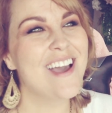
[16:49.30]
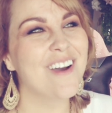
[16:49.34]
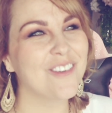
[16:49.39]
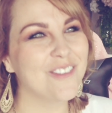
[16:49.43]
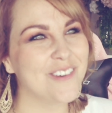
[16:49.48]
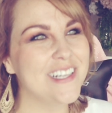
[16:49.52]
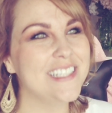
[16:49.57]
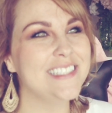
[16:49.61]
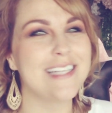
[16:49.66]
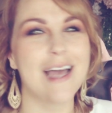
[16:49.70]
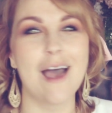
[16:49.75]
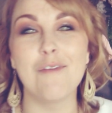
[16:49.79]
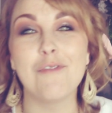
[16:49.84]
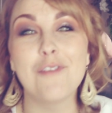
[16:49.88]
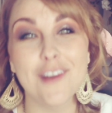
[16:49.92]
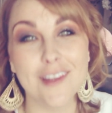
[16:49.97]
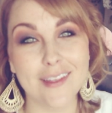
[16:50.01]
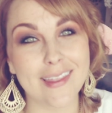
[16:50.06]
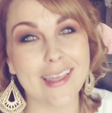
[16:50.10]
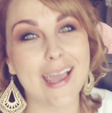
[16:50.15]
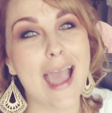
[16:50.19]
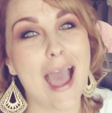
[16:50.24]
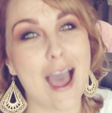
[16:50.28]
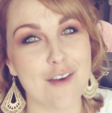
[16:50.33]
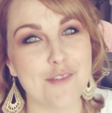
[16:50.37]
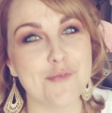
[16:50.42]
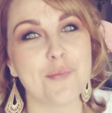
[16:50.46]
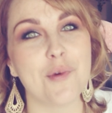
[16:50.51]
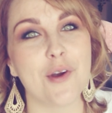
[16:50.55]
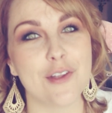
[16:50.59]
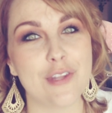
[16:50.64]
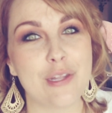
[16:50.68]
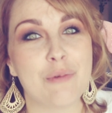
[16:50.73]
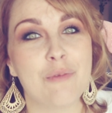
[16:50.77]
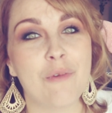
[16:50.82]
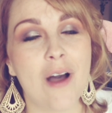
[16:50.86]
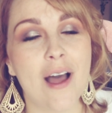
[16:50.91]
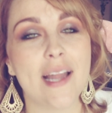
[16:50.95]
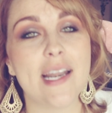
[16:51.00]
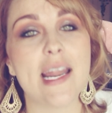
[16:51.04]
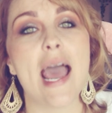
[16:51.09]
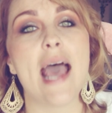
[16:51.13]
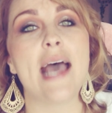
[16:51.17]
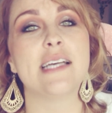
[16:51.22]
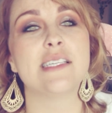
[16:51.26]
We definitely have more than
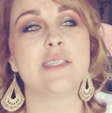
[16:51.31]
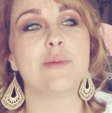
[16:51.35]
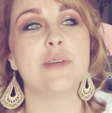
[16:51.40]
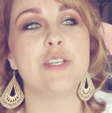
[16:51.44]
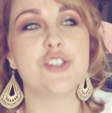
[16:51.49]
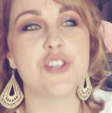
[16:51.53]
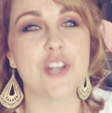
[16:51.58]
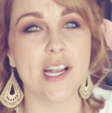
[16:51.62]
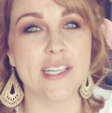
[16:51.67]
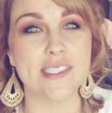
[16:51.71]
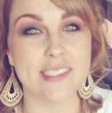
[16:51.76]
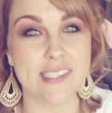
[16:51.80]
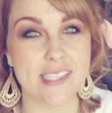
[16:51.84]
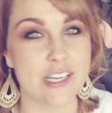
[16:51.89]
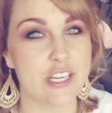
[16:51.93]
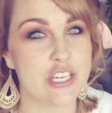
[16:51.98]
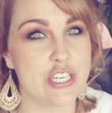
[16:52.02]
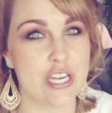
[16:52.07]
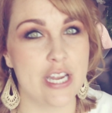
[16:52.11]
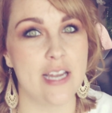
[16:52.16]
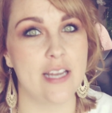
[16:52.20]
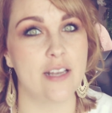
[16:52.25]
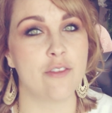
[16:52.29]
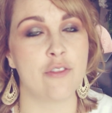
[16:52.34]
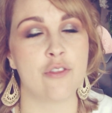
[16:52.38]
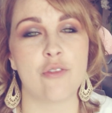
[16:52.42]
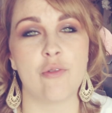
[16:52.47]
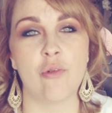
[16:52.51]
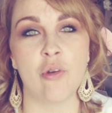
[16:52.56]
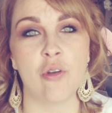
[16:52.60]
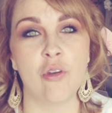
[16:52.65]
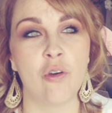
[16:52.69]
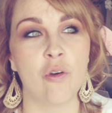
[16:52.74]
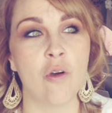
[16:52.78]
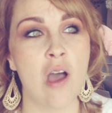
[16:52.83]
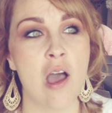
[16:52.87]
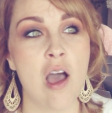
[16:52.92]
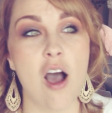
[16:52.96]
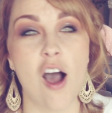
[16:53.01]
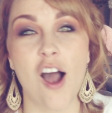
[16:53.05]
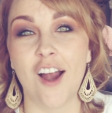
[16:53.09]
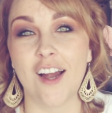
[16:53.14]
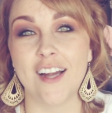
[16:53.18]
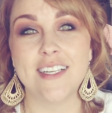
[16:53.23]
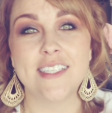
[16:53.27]
one. As we transition through
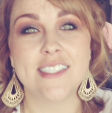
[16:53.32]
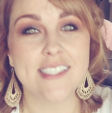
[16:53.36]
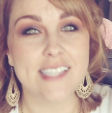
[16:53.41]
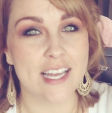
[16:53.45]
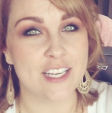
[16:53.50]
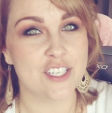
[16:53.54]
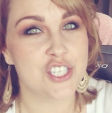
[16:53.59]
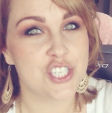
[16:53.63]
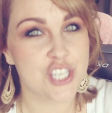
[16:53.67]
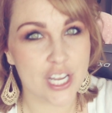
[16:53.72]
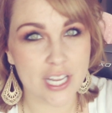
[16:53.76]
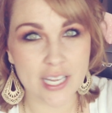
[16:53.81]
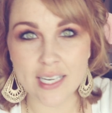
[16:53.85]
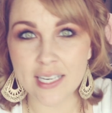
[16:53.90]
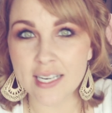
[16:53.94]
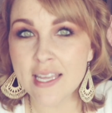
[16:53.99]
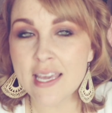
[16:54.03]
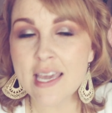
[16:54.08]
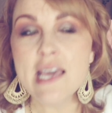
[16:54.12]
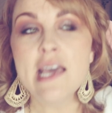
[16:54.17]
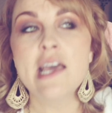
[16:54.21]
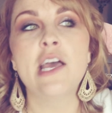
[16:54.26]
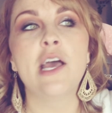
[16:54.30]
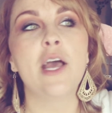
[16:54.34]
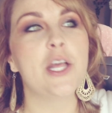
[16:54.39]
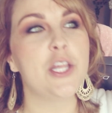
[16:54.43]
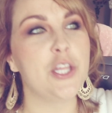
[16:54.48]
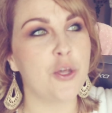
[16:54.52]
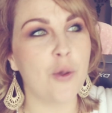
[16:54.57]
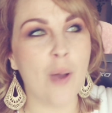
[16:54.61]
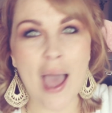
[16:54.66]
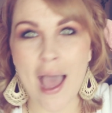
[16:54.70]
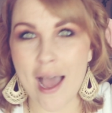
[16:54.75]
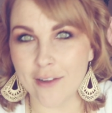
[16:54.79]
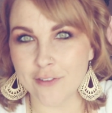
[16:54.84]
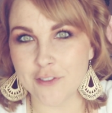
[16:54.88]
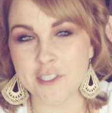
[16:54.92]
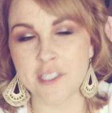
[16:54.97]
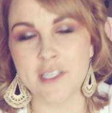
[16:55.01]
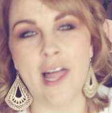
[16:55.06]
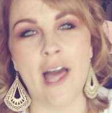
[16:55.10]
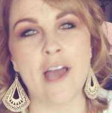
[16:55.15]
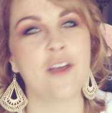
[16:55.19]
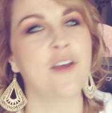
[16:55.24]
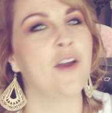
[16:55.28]
our ascension, you have to
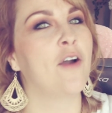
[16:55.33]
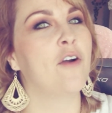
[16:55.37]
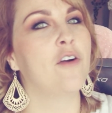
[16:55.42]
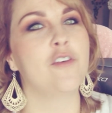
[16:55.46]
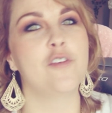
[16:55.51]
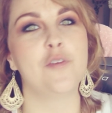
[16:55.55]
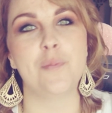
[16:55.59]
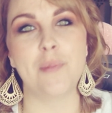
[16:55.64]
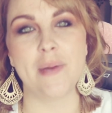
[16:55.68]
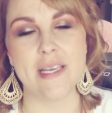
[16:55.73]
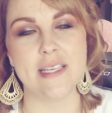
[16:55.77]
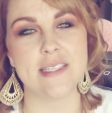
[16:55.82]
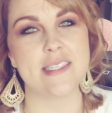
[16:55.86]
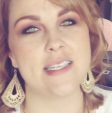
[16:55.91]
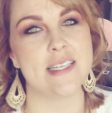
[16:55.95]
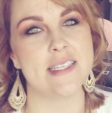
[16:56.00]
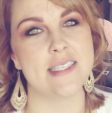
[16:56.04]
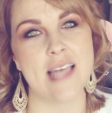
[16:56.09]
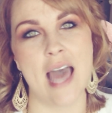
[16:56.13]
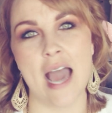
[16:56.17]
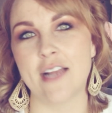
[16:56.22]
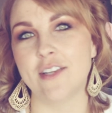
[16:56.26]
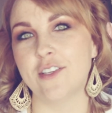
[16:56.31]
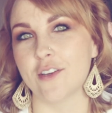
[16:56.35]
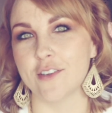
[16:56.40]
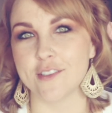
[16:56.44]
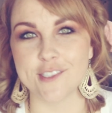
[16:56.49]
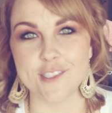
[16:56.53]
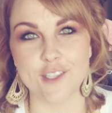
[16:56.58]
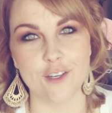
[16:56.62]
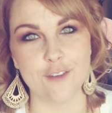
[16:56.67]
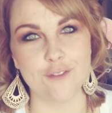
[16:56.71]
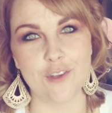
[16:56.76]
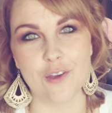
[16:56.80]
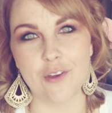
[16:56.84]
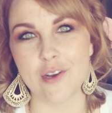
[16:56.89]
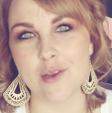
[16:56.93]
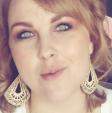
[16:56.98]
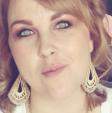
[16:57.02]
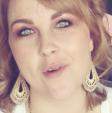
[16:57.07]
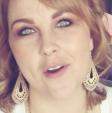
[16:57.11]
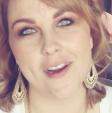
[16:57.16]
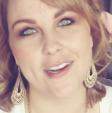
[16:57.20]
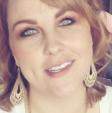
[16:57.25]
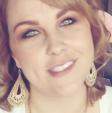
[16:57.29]
let go of pieces that don't serve you
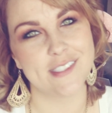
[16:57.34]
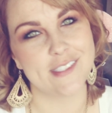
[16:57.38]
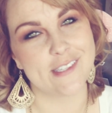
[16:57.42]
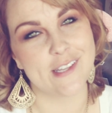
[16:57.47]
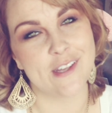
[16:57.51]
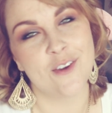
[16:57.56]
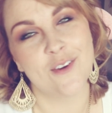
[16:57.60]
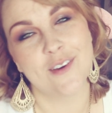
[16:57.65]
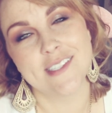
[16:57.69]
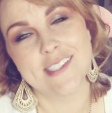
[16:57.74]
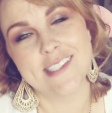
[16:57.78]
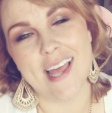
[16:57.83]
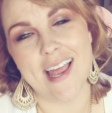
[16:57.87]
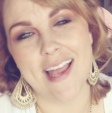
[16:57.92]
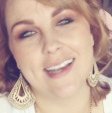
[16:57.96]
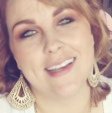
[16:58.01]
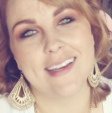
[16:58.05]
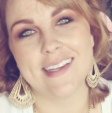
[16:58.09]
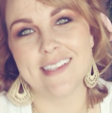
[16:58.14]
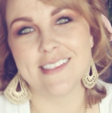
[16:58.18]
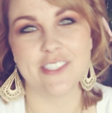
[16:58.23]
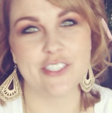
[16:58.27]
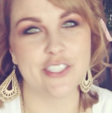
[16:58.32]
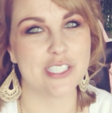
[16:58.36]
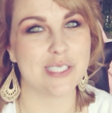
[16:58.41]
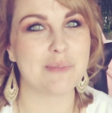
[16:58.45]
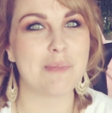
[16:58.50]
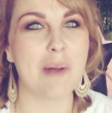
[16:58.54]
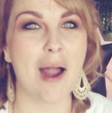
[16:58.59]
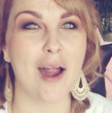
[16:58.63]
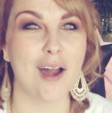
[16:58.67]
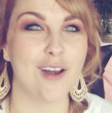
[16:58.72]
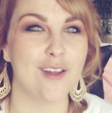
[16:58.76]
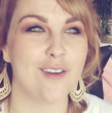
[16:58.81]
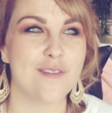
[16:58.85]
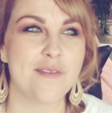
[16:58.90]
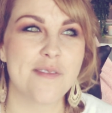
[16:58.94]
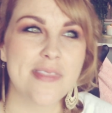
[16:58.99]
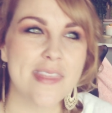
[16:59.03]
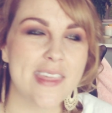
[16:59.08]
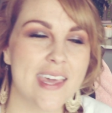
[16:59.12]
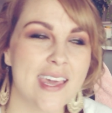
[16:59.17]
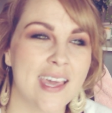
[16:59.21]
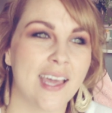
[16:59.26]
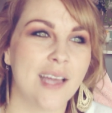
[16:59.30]
anymore as you ascend. It's just part of
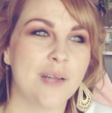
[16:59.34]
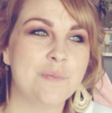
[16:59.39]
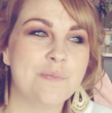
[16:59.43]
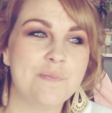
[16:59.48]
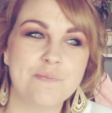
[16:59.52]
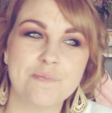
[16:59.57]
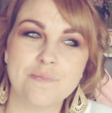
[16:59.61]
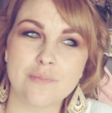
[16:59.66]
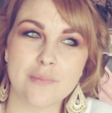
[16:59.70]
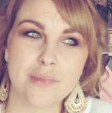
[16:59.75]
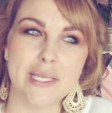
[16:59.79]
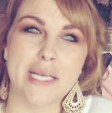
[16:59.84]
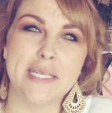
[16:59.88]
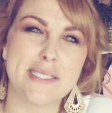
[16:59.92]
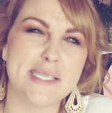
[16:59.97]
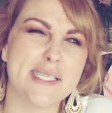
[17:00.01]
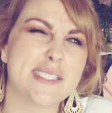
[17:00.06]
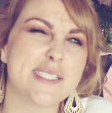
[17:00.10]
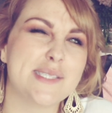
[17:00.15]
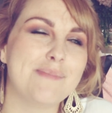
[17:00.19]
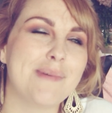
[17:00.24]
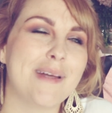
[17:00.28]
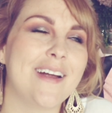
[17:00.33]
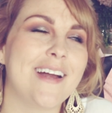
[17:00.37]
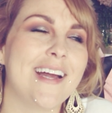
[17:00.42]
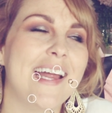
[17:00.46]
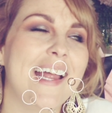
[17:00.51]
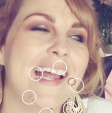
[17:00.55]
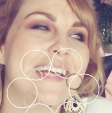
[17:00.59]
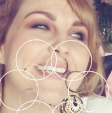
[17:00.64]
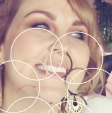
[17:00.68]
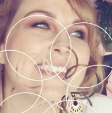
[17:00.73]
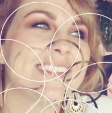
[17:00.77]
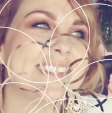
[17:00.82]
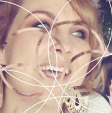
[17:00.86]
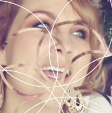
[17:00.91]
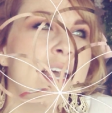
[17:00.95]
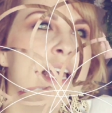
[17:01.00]
this experience.